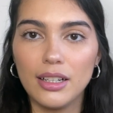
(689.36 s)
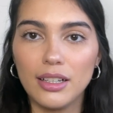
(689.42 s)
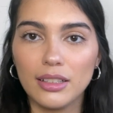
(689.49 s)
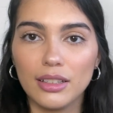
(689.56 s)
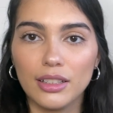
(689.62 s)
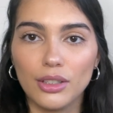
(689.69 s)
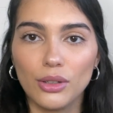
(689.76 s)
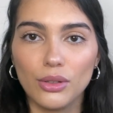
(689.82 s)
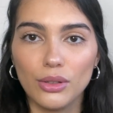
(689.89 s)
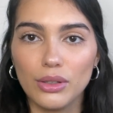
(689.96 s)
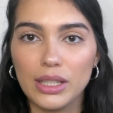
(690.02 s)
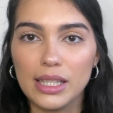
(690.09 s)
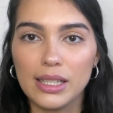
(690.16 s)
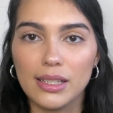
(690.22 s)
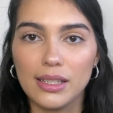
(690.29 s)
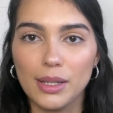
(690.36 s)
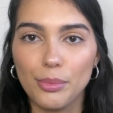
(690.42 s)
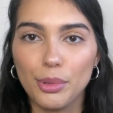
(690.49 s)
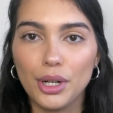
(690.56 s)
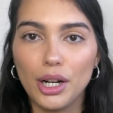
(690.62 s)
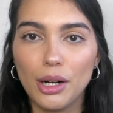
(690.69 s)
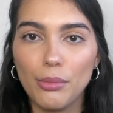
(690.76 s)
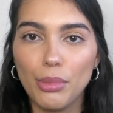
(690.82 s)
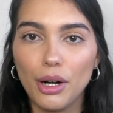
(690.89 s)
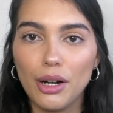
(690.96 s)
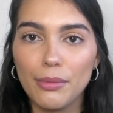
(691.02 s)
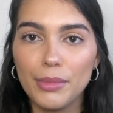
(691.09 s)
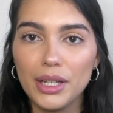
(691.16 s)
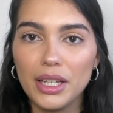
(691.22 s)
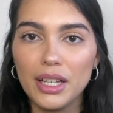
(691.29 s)
little zipper
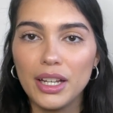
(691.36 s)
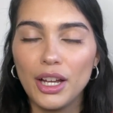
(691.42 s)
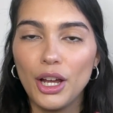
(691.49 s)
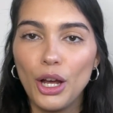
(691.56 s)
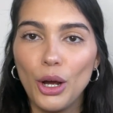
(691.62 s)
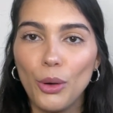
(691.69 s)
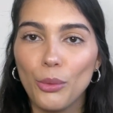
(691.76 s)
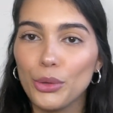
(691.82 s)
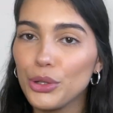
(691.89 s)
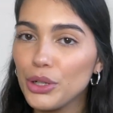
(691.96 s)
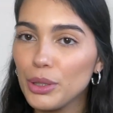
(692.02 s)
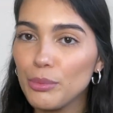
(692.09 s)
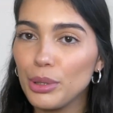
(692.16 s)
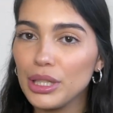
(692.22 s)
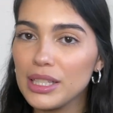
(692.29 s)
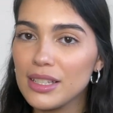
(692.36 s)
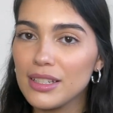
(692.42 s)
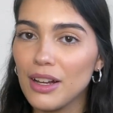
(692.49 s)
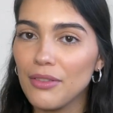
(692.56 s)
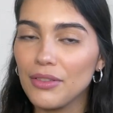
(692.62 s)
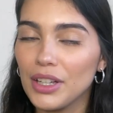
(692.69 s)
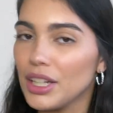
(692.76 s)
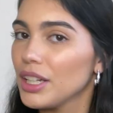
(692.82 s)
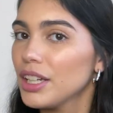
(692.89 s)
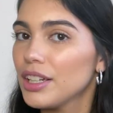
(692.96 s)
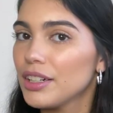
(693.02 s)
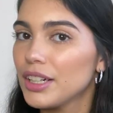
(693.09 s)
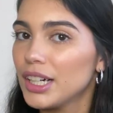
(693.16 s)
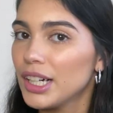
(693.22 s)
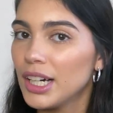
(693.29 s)
compartment where you can put stuff in
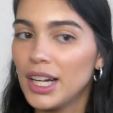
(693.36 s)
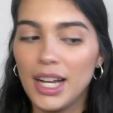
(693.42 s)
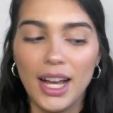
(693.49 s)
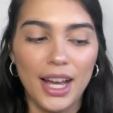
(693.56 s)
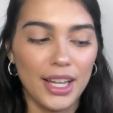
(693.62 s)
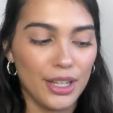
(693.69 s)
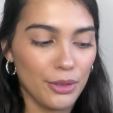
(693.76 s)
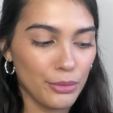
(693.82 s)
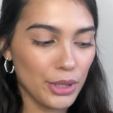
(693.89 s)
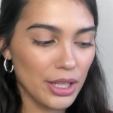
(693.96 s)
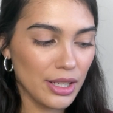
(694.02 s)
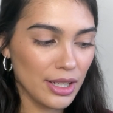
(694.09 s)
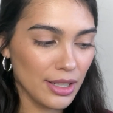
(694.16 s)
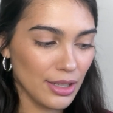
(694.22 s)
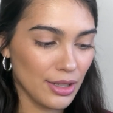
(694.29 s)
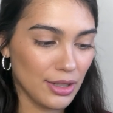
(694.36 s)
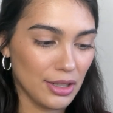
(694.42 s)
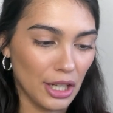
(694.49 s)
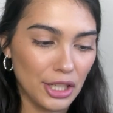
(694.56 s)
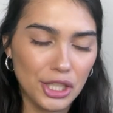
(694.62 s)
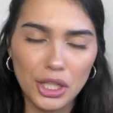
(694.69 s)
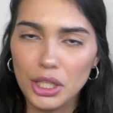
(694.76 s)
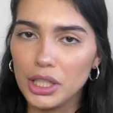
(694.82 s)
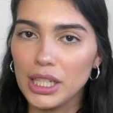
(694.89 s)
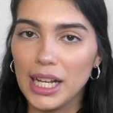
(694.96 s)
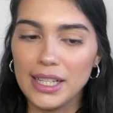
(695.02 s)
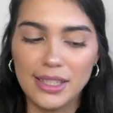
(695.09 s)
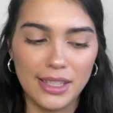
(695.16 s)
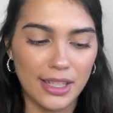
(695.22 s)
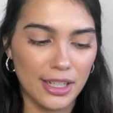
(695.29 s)
here. It was such a good
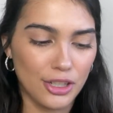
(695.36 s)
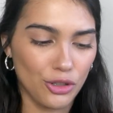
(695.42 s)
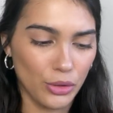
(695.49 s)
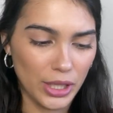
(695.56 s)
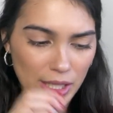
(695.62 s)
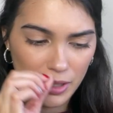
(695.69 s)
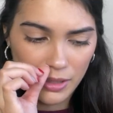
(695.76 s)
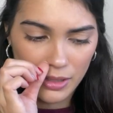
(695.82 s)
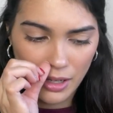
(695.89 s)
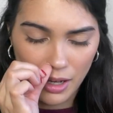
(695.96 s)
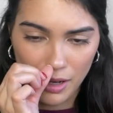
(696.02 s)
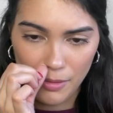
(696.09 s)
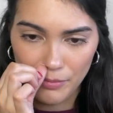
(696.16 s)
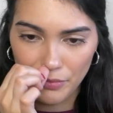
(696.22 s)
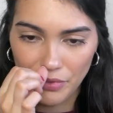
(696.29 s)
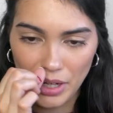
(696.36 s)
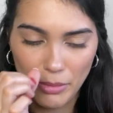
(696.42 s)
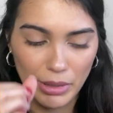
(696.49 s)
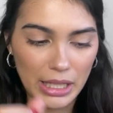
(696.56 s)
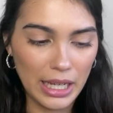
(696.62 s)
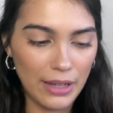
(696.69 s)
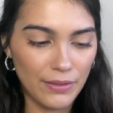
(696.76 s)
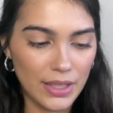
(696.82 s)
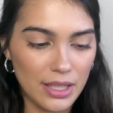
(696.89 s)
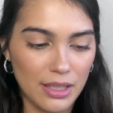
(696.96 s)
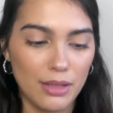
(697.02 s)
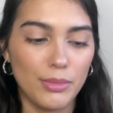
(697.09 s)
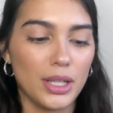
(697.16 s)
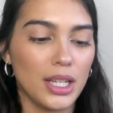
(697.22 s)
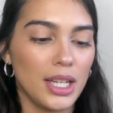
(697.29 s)
idea. Jordan's um, family gave this
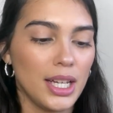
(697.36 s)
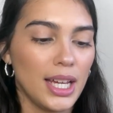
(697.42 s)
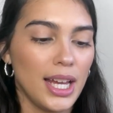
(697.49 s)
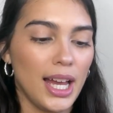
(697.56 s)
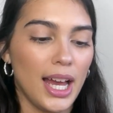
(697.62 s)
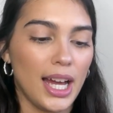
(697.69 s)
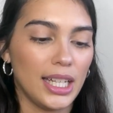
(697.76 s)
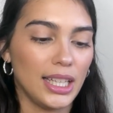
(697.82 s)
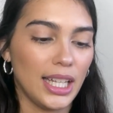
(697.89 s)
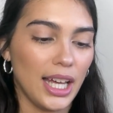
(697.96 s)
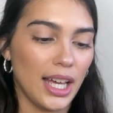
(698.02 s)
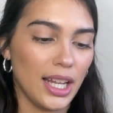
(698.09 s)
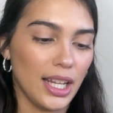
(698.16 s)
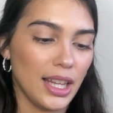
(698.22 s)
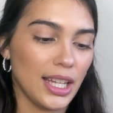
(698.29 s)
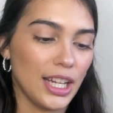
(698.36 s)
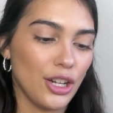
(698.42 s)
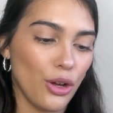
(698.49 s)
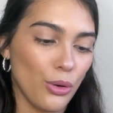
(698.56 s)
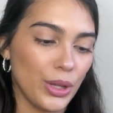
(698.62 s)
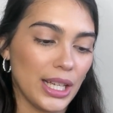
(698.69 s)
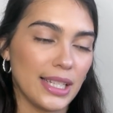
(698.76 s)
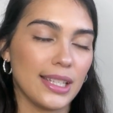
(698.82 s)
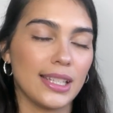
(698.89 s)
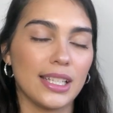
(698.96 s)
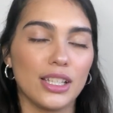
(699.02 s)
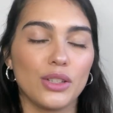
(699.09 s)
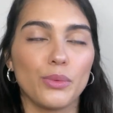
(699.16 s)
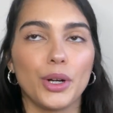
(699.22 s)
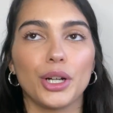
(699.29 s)
to me, and then they know that
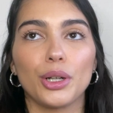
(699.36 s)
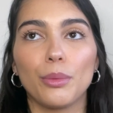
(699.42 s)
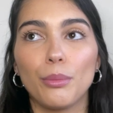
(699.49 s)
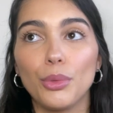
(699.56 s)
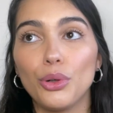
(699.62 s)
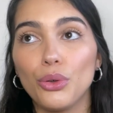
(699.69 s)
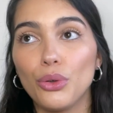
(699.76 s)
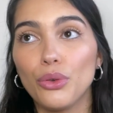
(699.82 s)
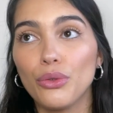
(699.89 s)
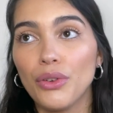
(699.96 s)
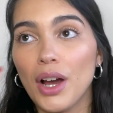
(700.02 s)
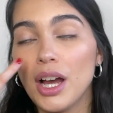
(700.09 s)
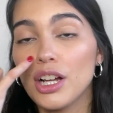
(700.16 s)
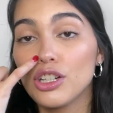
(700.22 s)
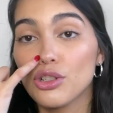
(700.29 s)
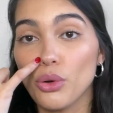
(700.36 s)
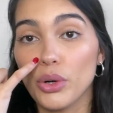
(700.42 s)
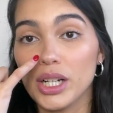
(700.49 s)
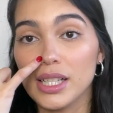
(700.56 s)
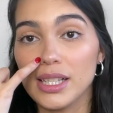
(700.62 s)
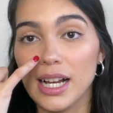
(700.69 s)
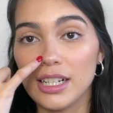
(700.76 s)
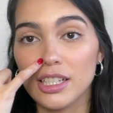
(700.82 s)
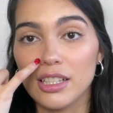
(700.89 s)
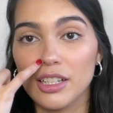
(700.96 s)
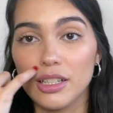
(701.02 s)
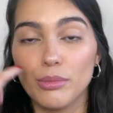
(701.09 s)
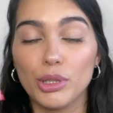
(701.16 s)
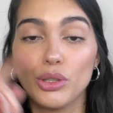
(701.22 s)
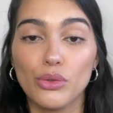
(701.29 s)
since we're gonna move, Jordan's actually
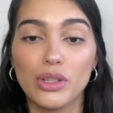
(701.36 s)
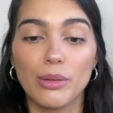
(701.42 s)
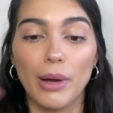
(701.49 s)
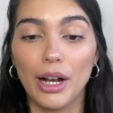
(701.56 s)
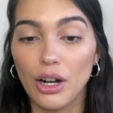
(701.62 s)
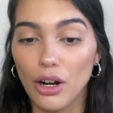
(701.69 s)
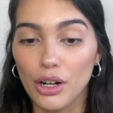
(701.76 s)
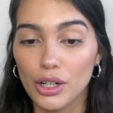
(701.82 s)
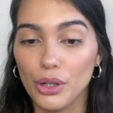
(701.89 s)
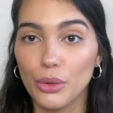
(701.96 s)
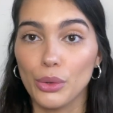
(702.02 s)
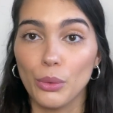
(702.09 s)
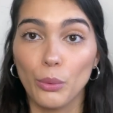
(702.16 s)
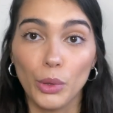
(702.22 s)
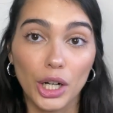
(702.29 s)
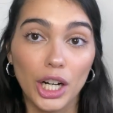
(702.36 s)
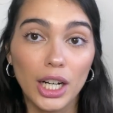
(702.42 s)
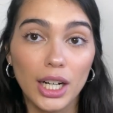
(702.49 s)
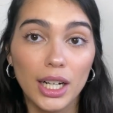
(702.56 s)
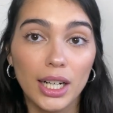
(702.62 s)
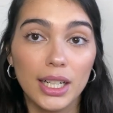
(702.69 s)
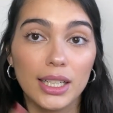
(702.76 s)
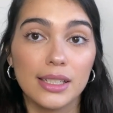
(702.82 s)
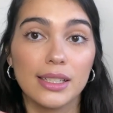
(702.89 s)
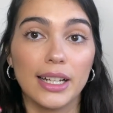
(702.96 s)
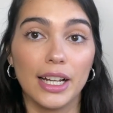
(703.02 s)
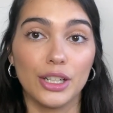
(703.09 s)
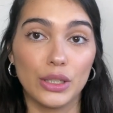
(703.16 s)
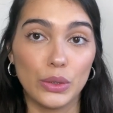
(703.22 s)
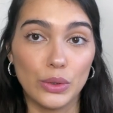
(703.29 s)
gonna be using my car to go to work because he
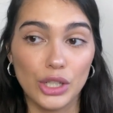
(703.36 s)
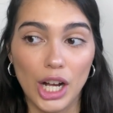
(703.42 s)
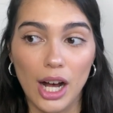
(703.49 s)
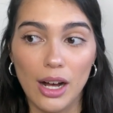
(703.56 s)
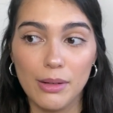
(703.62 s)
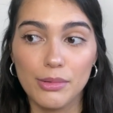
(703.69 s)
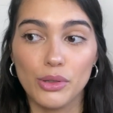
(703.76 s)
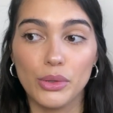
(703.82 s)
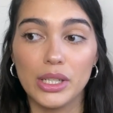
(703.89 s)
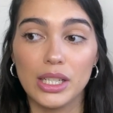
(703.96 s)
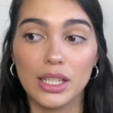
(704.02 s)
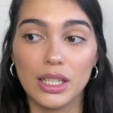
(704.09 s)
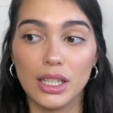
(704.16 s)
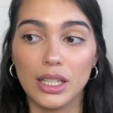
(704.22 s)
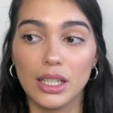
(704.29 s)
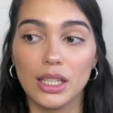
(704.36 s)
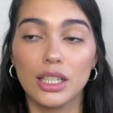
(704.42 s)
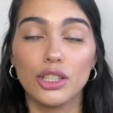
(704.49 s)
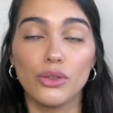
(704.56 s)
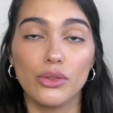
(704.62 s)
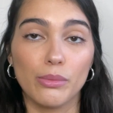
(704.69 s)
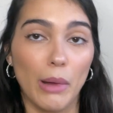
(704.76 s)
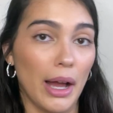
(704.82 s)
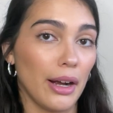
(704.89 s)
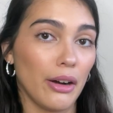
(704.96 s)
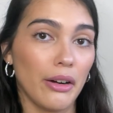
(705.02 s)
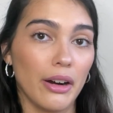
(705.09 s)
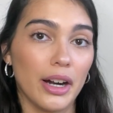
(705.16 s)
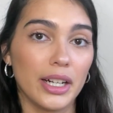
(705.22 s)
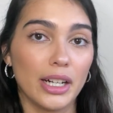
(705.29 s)
got a new job. So he's gonna use my
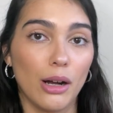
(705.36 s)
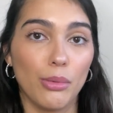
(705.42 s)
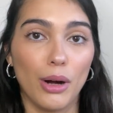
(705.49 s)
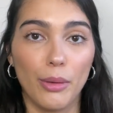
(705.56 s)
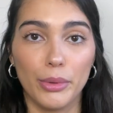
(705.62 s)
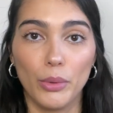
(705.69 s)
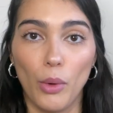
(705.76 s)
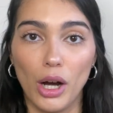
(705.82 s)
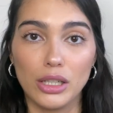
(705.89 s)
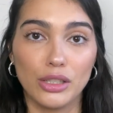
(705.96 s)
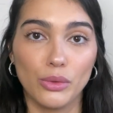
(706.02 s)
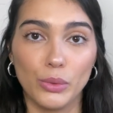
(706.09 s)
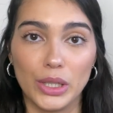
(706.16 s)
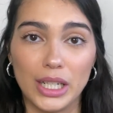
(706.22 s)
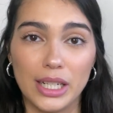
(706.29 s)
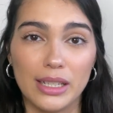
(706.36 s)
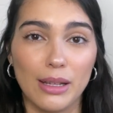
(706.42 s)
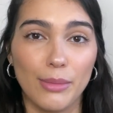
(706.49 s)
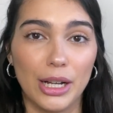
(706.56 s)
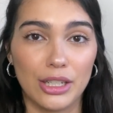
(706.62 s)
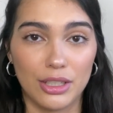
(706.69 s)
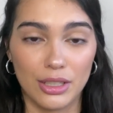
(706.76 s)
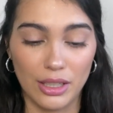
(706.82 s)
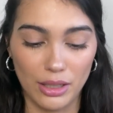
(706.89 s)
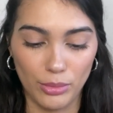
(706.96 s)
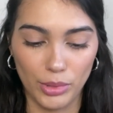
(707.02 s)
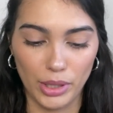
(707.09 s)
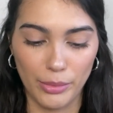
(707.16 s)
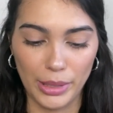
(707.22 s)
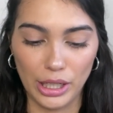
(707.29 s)
car and I'll probably walk to work because I'm actually gonna
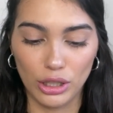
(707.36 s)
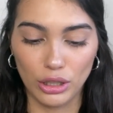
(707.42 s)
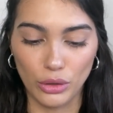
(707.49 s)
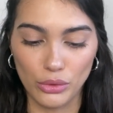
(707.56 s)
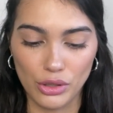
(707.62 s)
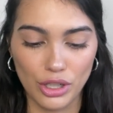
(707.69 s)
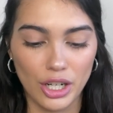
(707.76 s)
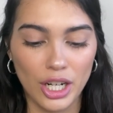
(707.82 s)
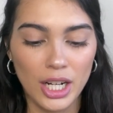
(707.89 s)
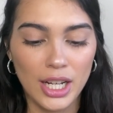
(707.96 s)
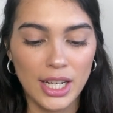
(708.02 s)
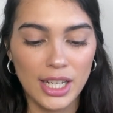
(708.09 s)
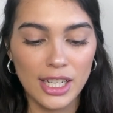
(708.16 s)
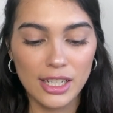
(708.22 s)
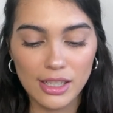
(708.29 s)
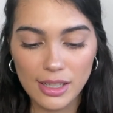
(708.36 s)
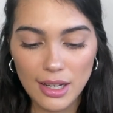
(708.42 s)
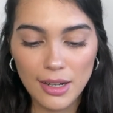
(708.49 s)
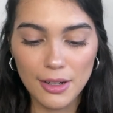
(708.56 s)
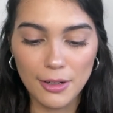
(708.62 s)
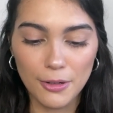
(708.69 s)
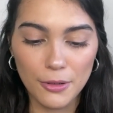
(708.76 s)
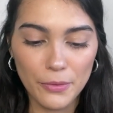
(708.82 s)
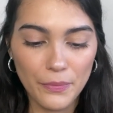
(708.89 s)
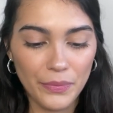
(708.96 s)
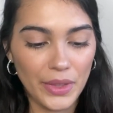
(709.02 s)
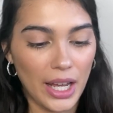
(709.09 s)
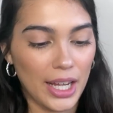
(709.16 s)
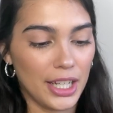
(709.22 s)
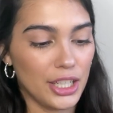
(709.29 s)
be a bit closer. So
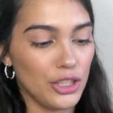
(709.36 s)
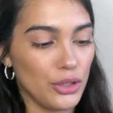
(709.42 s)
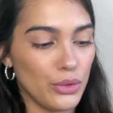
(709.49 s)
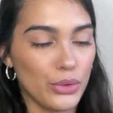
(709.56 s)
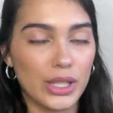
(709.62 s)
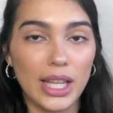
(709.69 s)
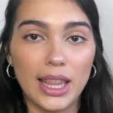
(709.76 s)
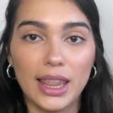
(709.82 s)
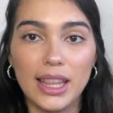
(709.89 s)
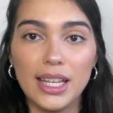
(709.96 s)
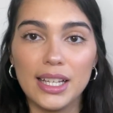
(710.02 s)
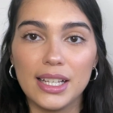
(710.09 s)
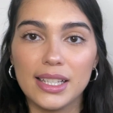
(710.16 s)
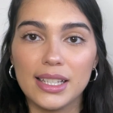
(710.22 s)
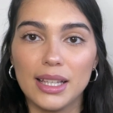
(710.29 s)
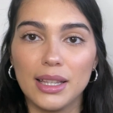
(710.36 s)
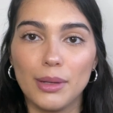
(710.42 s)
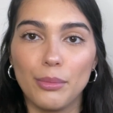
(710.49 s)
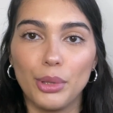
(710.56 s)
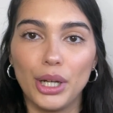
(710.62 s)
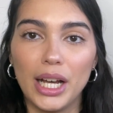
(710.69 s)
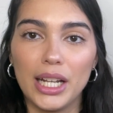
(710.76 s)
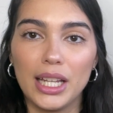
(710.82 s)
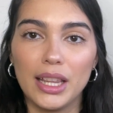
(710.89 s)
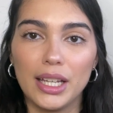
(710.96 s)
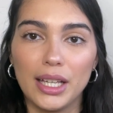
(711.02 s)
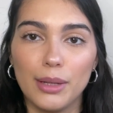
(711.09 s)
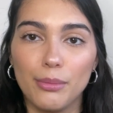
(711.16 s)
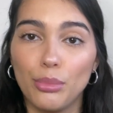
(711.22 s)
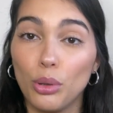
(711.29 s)
I can use this and then put
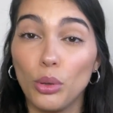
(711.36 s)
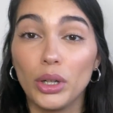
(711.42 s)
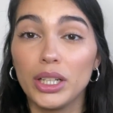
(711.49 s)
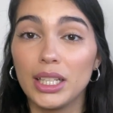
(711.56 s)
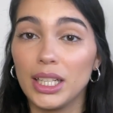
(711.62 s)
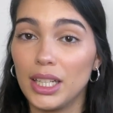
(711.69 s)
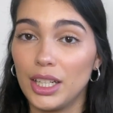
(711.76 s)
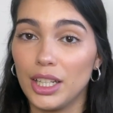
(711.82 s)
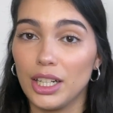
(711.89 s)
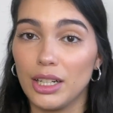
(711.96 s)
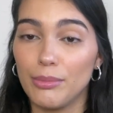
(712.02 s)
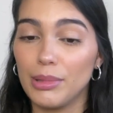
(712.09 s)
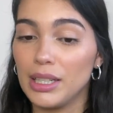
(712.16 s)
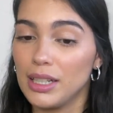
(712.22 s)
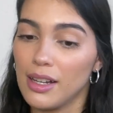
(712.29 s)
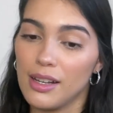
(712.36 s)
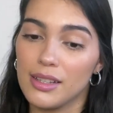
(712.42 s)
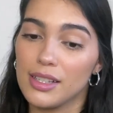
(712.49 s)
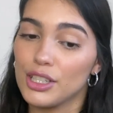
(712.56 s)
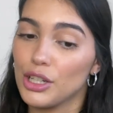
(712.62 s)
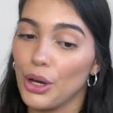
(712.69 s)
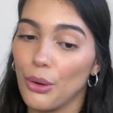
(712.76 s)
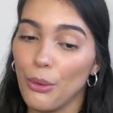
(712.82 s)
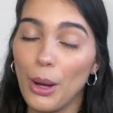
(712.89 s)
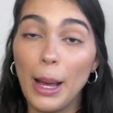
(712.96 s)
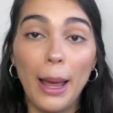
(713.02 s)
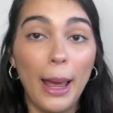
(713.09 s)
anything important here because, you know,